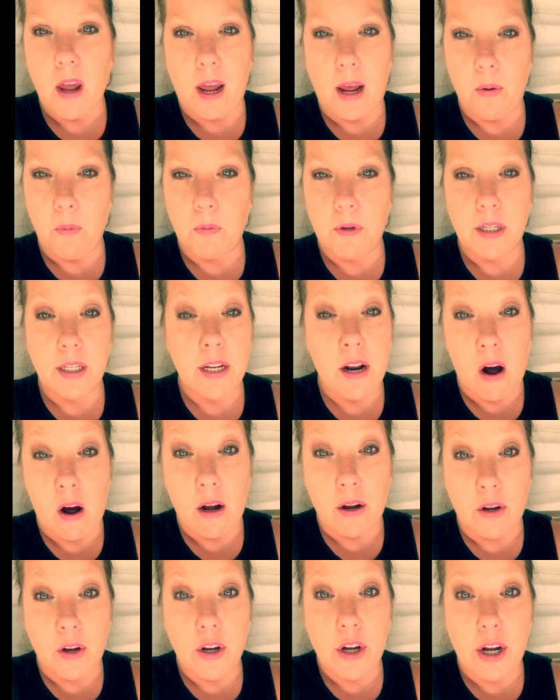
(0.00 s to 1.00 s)
It was
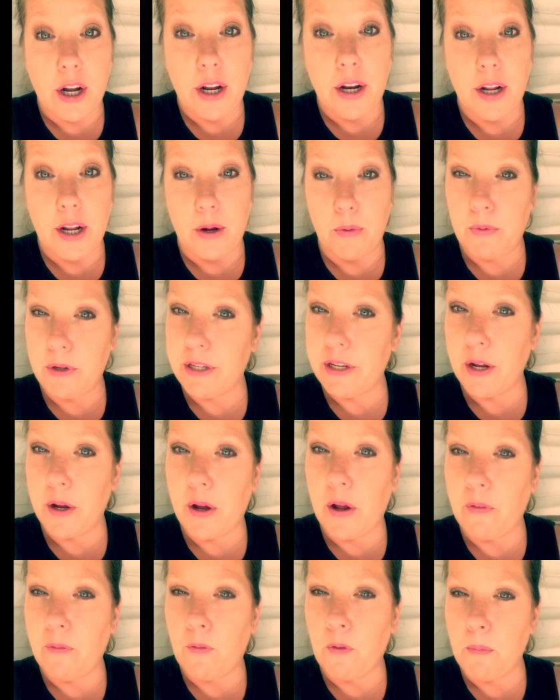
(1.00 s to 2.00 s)
not good. It wasn't
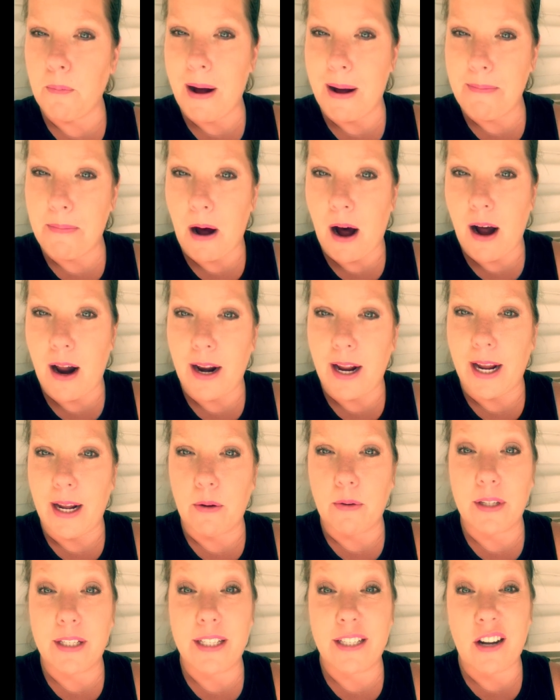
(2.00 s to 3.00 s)
good for my body.
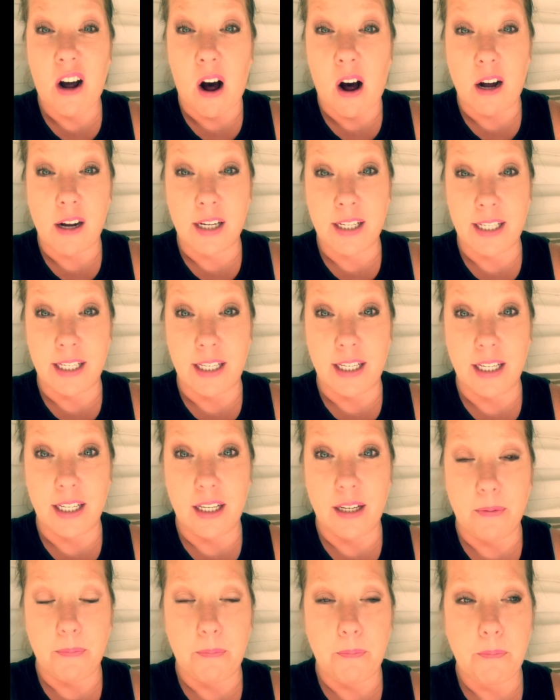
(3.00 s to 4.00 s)
It was toxic.
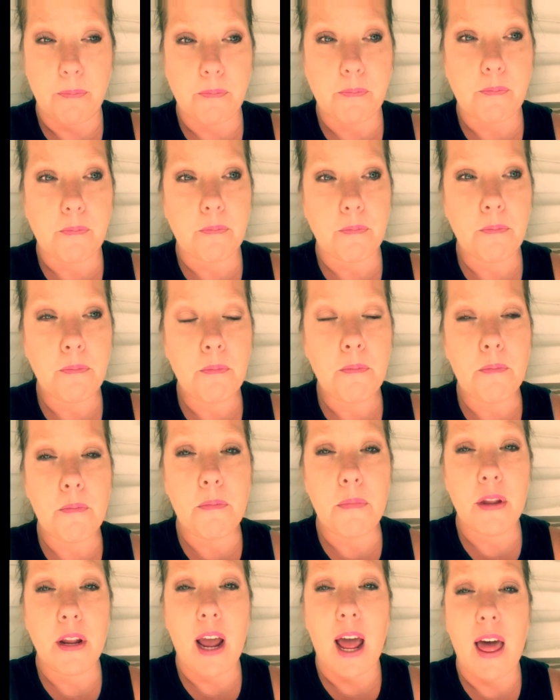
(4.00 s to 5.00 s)

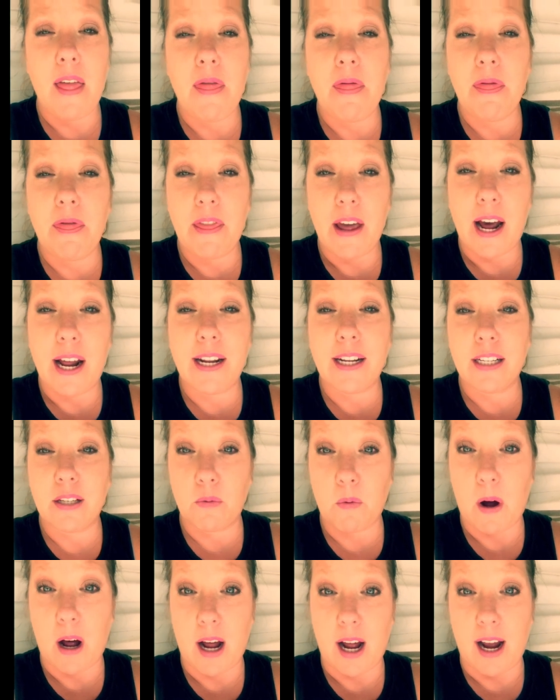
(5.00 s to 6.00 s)
And that is
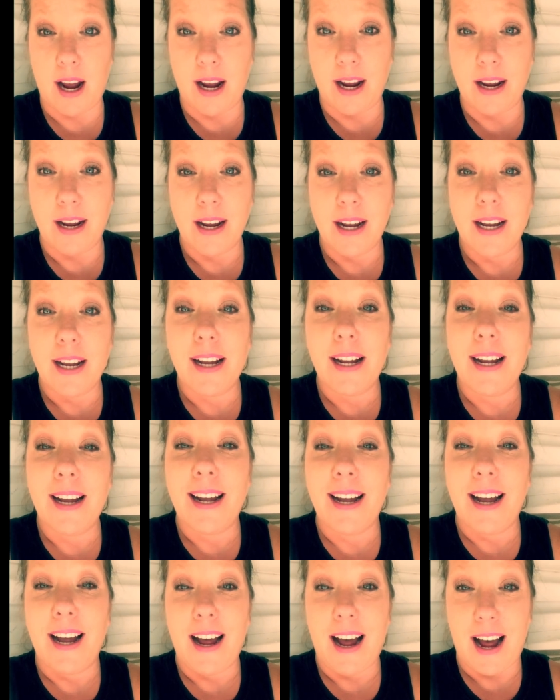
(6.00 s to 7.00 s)
why
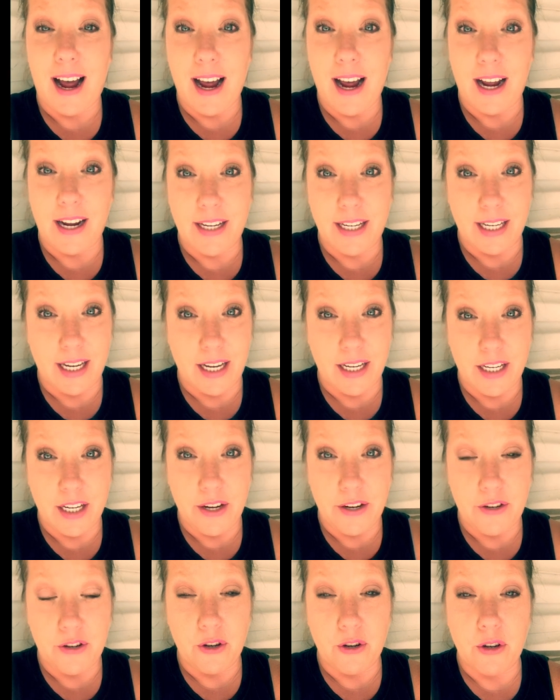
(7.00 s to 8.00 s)
I had to get
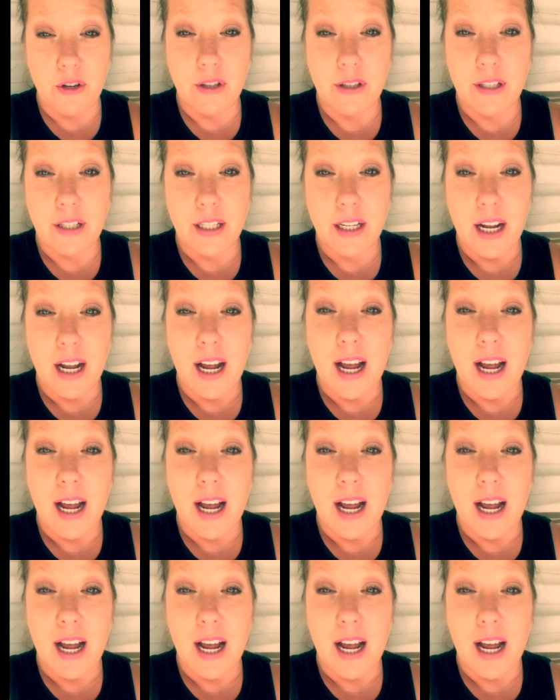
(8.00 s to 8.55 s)
dentures.